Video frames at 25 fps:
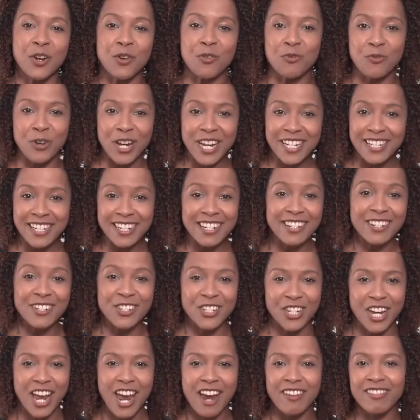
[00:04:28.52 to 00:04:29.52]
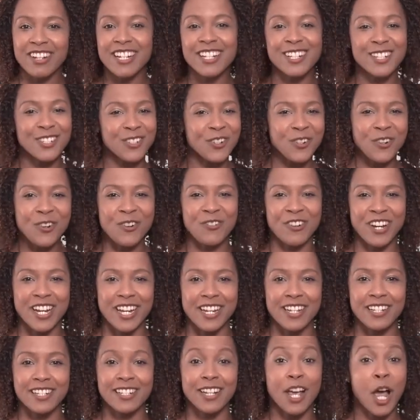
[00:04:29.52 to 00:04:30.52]
Reading and sharing
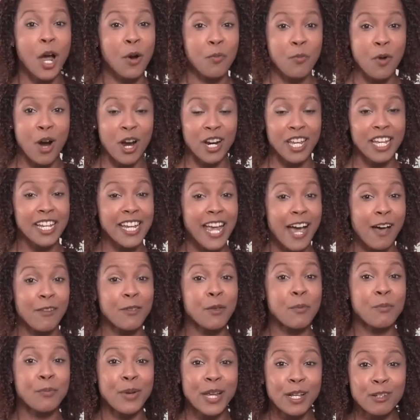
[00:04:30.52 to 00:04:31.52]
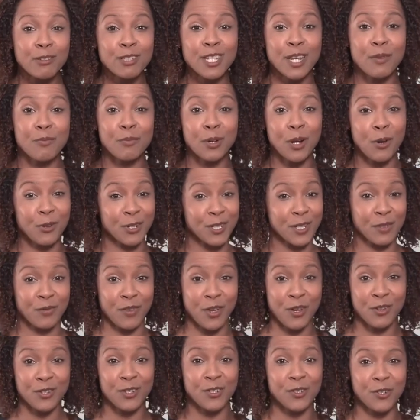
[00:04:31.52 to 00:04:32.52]
stories and working out the building blocks of
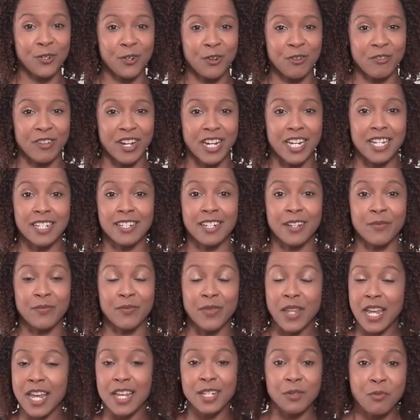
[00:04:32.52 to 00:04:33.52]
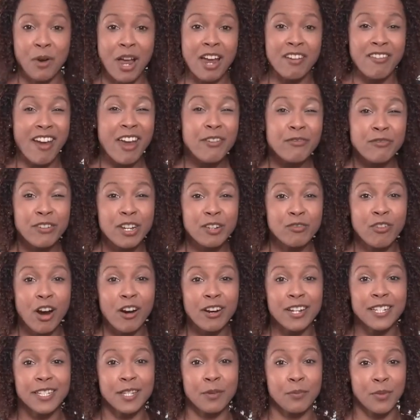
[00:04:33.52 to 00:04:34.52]
those stories is where every
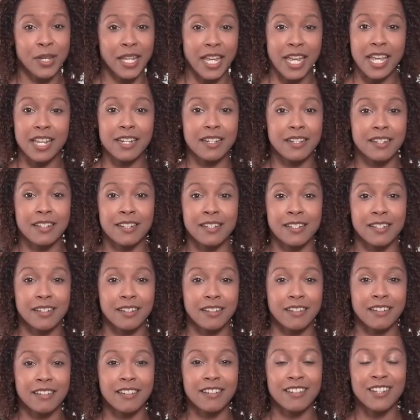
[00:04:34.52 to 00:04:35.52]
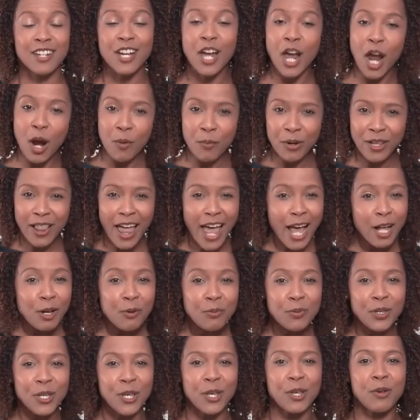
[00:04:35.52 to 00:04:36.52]
writer begins and will
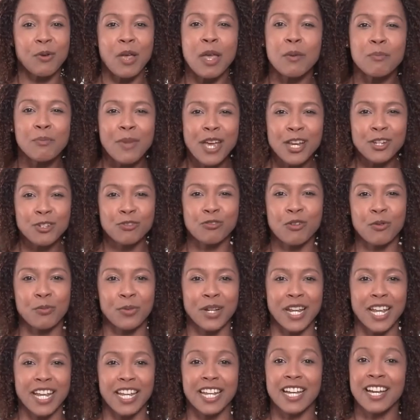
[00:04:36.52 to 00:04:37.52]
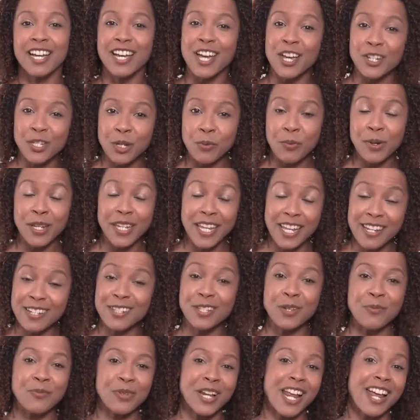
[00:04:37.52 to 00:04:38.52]
help you immeasurably as you begin
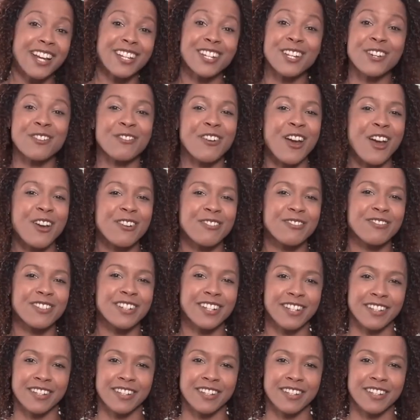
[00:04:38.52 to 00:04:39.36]
to plan your own.